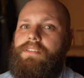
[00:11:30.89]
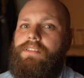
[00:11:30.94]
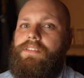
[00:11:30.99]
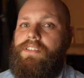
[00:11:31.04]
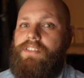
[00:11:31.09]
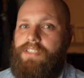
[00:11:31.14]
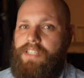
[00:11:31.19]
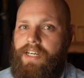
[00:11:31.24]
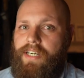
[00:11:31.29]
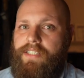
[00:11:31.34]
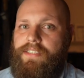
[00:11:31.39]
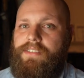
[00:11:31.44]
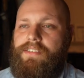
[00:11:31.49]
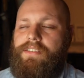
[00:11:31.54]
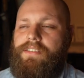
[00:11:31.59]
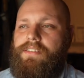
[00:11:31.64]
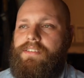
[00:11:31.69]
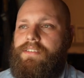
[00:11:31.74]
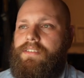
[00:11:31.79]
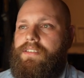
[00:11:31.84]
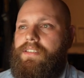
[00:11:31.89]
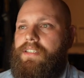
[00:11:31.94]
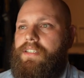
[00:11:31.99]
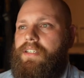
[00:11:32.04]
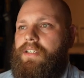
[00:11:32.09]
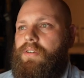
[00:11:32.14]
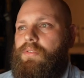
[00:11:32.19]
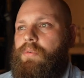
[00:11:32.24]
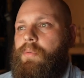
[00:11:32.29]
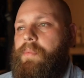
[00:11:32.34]
designs.
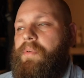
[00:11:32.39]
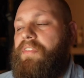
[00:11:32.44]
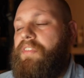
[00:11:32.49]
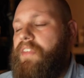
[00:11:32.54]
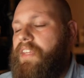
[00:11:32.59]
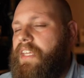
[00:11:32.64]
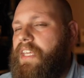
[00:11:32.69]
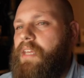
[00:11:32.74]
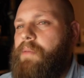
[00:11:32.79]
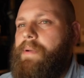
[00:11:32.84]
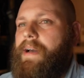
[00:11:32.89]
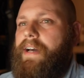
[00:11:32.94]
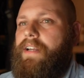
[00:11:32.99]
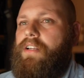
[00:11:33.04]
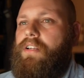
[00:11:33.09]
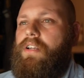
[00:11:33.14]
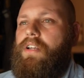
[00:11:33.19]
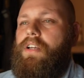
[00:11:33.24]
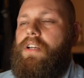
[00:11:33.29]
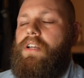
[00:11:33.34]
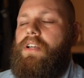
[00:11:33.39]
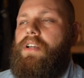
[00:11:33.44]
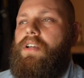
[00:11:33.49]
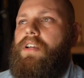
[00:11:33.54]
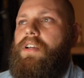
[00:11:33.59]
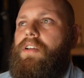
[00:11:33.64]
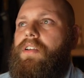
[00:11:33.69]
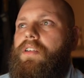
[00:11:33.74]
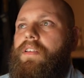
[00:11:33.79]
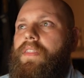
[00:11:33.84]
When we're thinking about
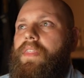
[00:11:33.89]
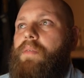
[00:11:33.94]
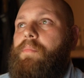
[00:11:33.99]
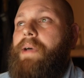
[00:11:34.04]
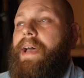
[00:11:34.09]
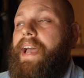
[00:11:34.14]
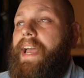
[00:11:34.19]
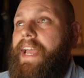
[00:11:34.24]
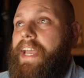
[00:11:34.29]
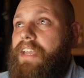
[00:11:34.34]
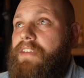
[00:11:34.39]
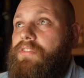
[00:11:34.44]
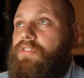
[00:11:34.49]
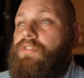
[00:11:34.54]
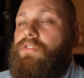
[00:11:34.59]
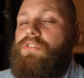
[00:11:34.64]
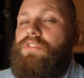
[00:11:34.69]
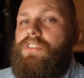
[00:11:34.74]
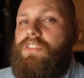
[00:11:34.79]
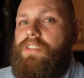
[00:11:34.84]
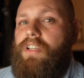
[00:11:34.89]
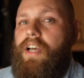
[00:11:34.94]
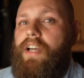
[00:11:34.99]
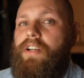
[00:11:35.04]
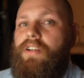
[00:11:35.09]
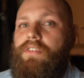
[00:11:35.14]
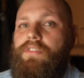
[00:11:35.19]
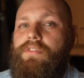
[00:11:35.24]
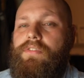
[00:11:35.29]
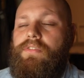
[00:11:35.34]
the behavioral design
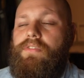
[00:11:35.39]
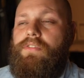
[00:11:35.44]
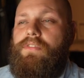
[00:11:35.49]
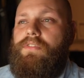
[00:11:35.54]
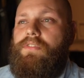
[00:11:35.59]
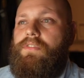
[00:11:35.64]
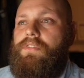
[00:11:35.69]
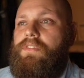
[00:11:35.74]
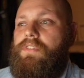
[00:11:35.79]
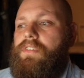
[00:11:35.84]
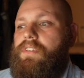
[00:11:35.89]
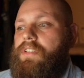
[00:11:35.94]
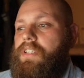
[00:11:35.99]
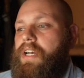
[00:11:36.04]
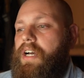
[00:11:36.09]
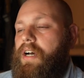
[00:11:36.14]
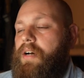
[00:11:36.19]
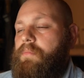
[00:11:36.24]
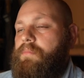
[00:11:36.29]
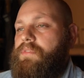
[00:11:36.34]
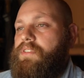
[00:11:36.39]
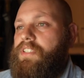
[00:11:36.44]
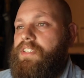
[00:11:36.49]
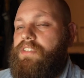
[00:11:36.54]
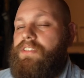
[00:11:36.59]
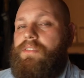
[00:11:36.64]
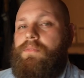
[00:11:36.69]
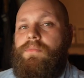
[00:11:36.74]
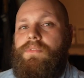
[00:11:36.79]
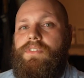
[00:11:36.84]
of
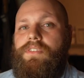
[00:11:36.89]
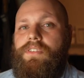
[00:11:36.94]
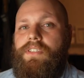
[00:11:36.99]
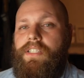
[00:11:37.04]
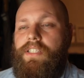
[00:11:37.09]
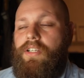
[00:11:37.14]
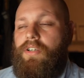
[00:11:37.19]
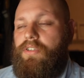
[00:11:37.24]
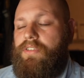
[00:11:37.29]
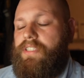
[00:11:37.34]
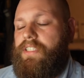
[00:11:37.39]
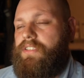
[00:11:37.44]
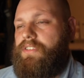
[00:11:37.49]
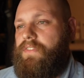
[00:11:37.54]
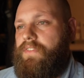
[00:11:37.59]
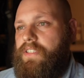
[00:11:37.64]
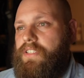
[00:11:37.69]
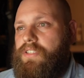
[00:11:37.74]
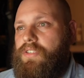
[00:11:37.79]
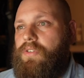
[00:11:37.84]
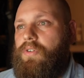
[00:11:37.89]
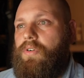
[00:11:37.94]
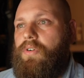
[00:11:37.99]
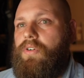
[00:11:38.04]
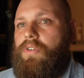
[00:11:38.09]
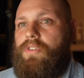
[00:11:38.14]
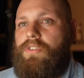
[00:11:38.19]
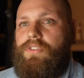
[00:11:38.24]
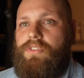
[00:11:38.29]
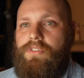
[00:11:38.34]
systems in the context of this
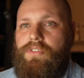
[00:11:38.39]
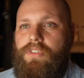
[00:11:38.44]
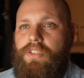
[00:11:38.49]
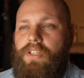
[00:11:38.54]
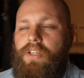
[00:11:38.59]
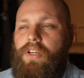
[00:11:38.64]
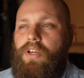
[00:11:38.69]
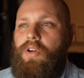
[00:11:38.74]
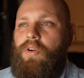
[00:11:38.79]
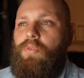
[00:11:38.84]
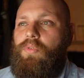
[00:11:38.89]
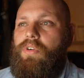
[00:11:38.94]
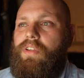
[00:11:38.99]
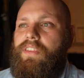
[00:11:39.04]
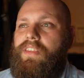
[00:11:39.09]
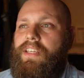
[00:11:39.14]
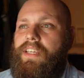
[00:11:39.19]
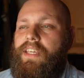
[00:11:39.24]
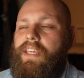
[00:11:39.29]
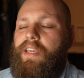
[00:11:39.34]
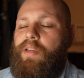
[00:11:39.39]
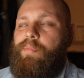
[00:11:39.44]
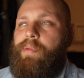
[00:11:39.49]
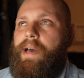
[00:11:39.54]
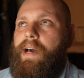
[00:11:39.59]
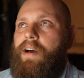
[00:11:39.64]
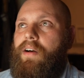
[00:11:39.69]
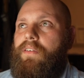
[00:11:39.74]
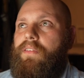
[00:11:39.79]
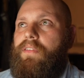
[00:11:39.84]
course, we're thinking
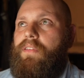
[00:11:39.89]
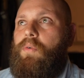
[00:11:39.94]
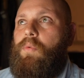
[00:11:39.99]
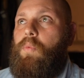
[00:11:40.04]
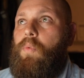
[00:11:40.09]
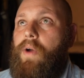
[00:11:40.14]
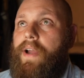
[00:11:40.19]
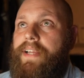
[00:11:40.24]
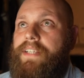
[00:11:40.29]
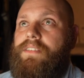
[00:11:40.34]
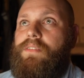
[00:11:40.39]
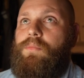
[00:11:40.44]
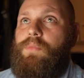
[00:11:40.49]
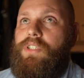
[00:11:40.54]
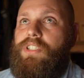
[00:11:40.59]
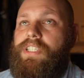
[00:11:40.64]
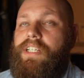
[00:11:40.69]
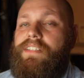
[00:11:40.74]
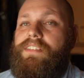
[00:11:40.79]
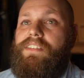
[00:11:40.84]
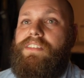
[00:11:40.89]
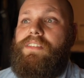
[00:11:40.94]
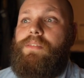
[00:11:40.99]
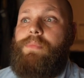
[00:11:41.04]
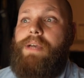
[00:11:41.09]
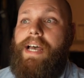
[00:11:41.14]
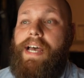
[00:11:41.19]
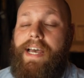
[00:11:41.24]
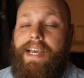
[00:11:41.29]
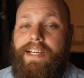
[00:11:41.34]
about the ways in which our system
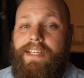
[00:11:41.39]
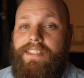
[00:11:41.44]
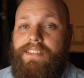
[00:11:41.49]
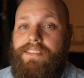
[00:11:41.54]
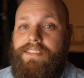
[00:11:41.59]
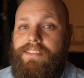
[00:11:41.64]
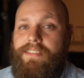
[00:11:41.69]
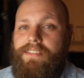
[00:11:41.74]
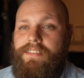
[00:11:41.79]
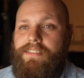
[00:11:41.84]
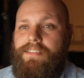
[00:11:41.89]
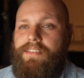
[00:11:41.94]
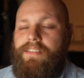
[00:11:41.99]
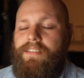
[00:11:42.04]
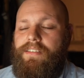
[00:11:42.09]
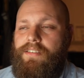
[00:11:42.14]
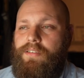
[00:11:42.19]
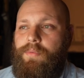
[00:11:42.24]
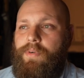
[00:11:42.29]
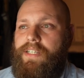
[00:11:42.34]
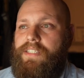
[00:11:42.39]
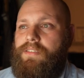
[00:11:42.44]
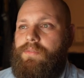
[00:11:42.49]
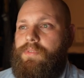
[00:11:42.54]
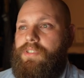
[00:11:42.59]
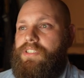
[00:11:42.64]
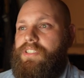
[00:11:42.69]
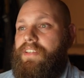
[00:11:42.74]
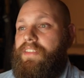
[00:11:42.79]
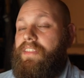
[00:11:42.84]
acts, the ways in
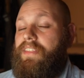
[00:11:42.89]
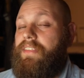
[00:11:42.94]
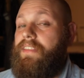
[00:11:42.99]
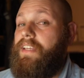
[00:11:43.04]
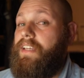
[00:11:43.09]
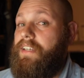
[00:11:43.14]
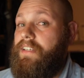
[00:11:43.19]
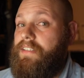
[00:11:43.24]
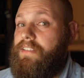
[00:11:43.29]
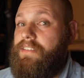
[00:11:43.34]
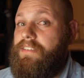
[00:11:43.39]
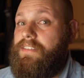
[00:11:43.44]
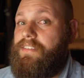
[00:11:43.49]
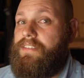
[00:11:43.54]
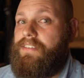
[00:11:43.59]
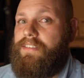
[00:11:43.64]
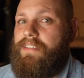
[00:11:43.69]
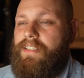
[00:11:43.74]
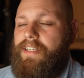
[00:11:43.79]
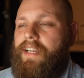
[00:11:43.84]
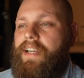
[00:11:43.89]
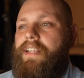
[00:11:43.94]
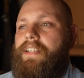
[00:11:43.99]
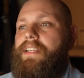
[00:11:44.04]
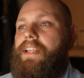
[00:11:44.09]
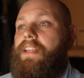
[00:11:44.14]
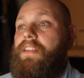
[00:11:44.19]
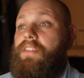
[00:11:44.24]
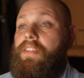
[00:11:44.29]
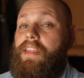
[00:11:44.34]
which it thinks,
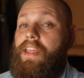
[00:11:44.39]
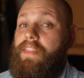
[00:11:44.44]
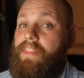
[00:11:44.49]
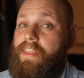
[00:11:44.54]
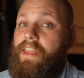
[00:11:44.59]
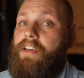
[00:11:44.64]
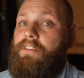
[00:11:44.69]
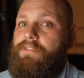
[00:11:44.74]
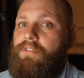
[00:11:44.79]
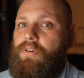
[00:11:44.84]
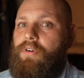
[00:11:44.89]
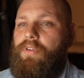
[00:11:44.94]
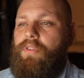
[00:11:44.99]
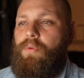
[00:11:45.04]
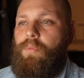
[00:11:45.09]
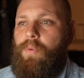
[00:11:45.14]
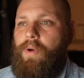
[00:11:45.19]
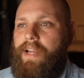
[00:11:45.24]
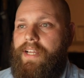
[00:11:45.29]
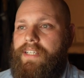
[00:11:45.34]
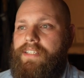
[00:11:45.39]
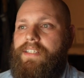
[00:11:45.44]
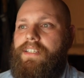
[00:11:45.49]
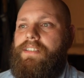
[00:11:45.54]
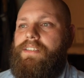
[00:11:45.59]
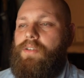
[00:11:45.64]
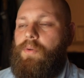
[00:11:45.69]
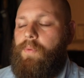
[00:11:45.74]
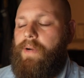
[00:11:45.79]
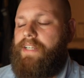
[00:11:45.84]
and therefore the
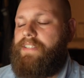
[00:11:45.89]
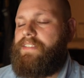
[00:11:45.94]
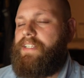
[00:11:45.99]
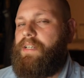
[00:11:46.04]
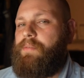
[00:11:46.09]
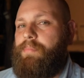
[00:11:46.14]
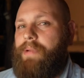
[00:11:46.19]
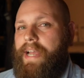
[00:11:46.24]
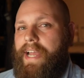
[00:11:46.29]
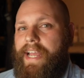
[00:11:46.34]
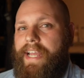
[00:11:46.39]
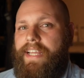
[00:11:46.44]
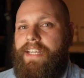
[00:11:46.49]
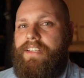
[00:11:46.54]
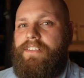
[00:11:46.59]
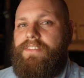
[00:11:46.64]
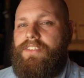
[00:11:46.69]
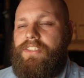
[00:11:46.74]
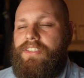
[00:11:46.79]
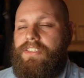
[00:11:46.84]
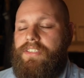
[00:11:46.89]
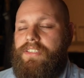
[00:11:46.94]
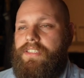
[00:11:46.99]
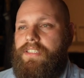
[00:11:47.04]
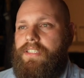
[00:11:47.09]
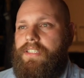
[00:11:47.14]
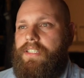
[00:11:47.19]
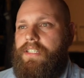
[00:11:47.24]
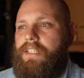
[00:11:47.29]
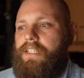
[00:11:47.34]
ways that it behaves.
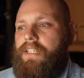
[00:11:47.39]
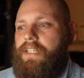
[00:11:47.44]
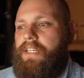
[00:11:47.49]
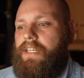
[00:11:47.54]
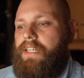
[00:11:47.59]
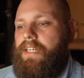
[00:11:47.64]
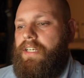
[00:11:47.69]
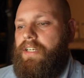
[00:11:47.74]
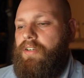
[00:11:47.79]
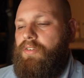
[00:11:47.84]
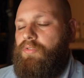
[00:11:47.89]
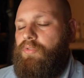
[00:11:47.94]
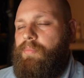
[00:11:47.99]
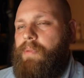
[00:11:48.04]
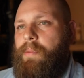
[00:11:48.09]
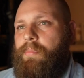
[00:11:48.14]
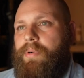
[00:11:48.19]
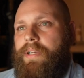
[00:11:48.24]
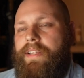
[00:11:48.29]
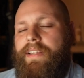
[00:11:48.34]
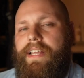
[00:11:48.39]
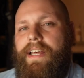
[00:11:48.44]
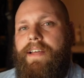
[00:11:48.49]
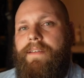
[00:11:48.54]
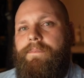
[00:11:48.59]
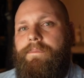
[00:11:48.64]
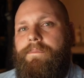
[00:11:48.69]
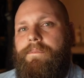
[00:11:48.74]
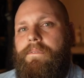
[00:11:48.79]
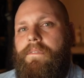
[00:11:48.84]
Remembering
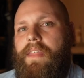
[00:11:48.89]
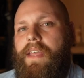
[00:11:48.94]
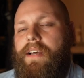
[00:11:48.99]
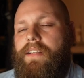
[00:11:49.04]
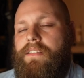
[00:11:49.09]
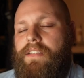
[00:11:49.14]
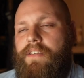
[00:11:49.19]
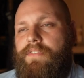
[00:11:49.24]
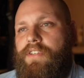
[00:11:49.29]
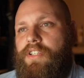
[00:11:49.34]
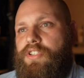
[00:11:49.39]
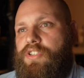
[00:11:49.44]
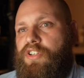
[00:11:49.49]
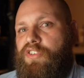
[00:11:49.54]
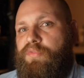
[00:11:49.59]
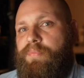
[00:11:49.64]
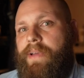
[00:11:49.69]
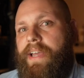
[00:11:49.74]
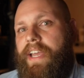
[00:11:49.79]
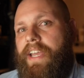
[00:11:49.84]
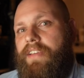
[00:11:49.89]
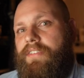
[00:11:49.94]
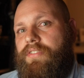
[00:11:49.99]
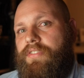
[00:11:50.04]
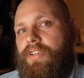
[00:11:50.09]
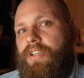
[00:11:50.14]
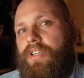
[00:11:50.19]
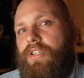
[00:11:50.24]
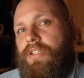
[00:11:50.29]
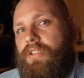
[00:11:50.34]
that our definition of behavior
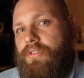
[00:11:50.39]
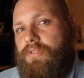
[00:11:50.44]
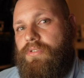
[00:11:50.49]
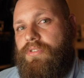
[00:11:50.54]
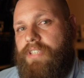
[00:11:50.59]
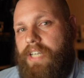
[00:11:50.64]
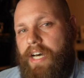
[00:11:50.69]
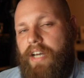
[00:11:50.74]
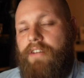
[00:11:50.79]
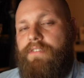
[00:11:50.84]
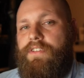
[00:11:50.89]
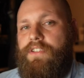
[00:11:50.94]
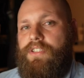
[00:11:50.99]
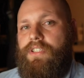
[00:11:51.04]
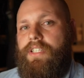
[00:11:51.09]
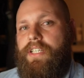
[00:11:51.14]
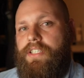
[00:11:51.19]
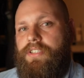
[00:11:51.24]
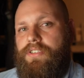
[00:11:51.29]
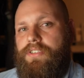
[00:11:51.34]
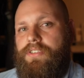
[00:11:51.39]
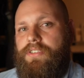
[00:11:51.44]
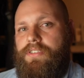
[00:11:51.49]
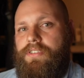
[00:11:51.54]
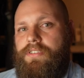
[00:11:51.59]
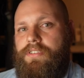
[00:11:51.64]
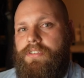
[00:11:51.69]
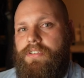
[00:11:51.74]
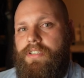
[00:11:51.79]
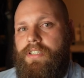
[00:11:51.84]
includes artificial
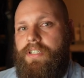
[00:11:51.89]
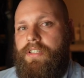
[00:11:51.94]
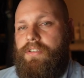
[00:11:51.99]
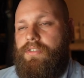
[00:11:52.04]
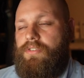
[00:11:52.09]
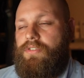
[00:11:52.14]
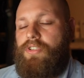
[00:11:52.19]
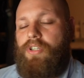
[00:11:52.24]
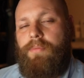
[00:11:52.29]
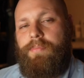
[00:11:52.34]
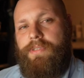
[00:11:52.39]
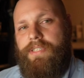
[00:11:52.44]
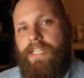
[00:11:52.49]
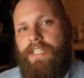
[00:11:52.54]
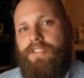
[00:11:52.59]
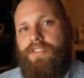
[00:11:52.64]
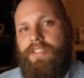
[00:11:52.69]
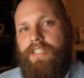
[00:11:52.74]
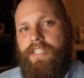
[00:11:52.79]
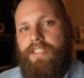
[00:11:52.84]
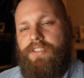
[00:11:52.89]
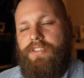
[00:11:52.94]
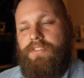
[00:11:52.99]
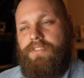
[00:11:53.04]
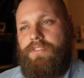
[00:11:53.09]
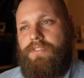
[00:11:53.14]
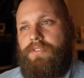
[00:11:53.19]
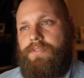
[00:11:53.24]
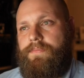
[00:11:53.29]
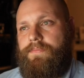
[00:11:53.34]
agents. It includes computational
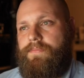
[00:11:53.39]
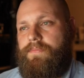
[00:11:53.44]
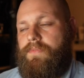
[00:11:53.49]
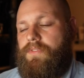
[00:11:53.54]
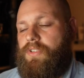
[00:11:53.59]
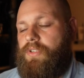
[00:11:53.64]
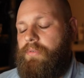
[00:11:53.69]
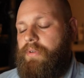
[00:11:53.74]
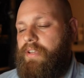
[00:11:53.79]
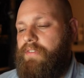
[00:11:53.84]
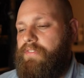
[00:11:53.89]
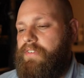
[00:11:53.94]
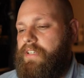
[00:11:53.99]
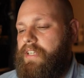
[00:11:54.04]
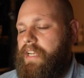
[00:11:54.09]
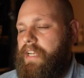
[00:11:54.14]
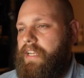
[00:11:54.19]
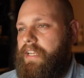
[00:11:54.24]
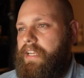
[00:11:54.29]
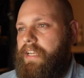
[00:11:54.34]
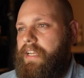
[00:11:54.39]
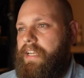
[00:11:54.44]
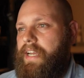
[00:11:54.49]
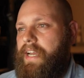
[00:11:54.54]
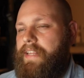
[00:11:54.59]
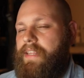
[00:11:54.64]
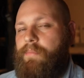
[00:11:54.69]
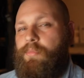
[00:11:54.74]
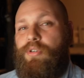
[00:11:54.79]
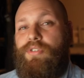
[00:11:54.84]
agents. So even
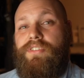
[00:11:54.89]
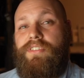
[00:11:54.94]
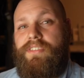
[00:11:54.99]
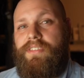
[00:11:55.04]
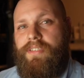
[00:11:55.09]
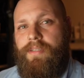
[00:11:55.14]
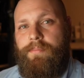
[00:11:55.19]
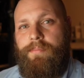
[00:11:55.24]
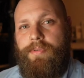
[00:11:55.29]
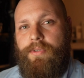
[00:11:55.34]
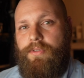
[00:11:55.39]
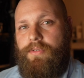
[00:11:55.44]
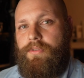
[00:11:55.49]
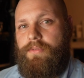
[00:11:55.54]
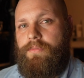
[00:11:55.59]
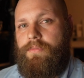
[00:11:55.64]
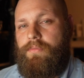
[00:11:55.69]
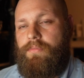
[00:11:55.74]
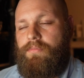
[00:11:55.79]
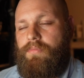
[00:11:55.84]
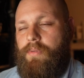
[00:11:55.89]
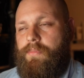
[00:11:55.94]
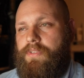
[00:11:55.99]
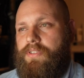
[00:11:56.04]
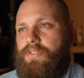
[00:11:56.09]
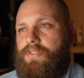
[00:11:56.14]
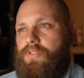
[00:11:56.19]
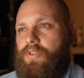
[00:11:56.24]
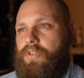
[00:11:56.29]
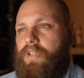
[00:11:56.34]
at the most simple, when we're
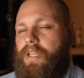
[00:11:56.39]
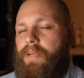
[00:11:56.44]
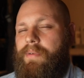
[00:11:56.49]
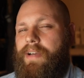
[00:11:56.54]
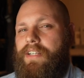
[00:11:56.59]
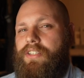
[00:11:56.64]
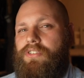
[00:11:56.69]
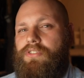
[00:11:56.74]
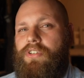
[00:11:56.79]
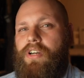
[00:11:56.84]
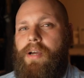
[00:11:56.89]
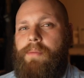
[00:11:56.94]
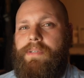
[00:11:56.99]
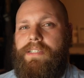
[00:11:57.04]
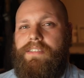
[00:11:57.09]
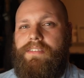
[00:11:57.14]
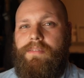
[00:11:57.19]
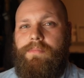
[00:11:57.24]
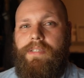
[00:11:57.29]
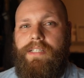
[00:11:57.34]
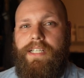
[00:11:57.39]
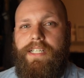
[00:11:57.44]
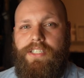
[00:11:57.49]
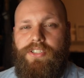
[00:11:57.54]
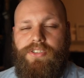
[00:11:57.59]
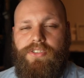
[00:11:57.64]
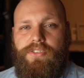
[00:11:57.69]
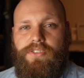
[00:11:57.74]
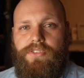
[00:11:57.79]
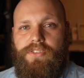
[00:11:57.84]
talking about describing
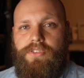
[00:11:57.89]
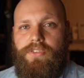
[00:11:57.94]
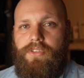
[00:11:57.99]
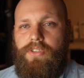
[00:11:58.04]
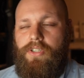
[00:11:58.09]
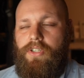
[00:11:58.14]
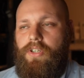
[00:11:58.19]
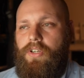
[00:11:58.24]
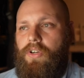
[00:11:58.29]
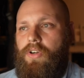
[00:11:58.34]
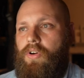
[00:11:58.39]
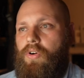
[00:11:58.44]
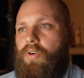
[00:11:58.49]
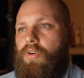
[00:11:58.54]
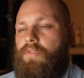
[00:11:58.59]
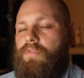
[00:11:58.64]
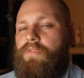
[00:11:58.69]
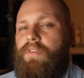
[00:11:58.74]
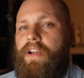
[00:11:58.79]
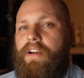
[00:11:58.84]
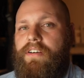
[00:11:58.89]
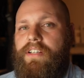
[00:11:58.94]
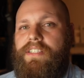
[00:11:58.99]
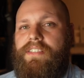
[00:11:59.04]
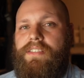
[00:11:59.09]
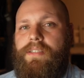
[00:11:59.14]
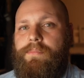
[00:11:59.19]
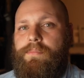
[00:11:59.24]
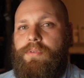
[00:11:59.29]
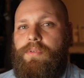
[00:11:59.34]
simulations or very
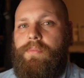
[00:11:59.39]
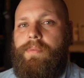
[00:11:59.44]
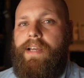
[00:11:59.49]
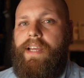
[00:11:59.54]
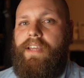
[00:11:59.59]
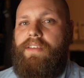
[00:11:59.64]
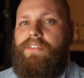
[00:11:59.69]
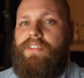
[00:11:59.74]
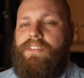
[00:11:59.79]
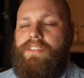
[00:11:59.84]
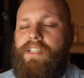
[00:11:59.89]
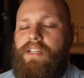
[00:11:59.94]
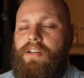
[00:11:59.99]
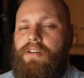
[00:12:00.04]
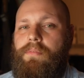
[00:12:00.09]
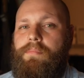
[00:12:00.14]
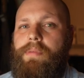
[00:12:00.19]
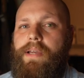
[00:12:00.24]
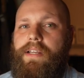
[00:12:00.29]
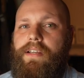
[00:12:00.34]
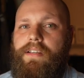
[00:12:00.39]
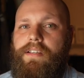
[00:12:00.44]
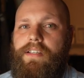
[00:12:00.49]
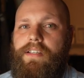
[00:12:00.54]
simple behaviors that are embedded